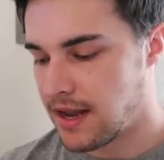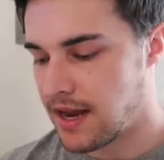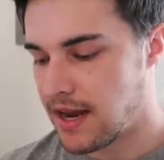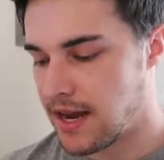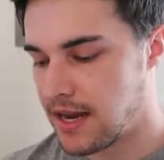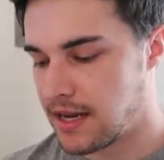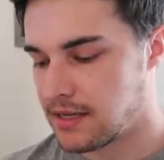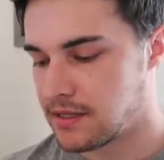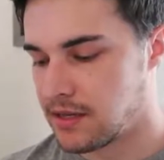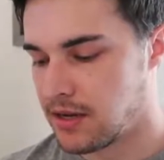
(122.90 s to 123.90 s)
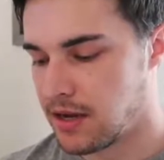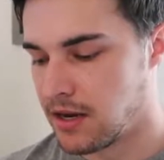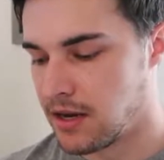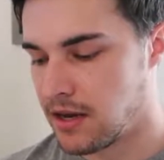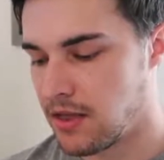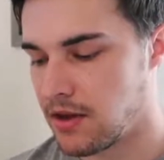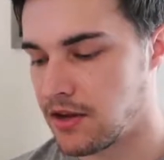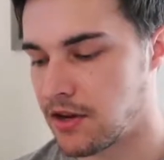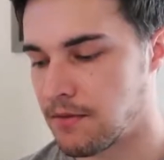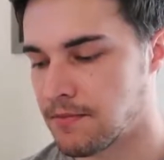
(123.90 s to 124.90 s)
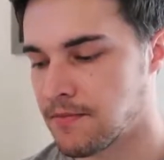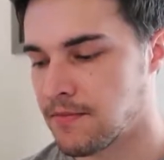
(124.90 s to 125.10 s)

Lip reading: and there you go.